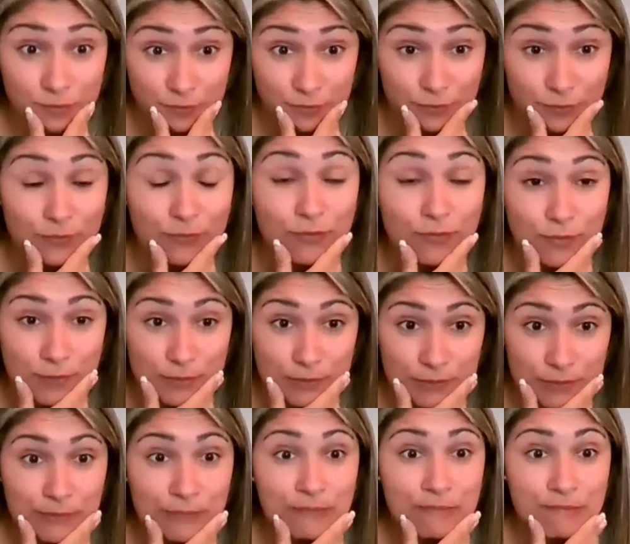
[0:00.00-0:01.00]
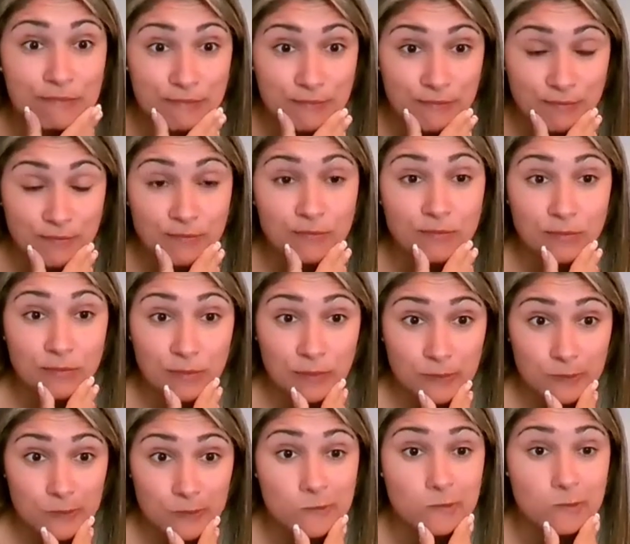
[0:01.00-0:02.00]
But you can think like what
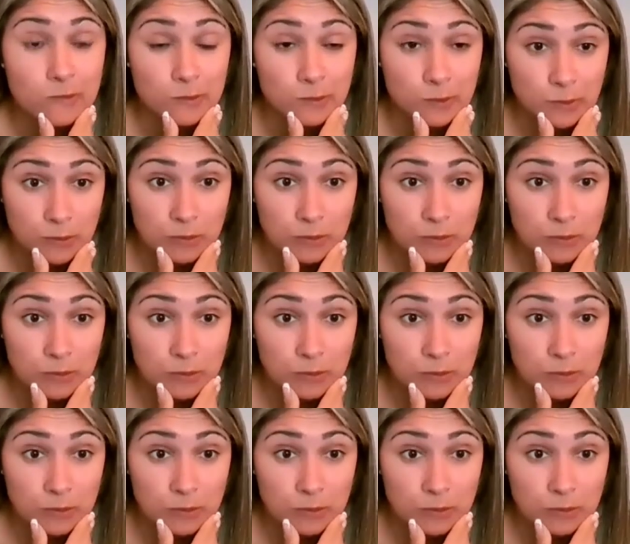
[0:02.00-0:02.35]
other um,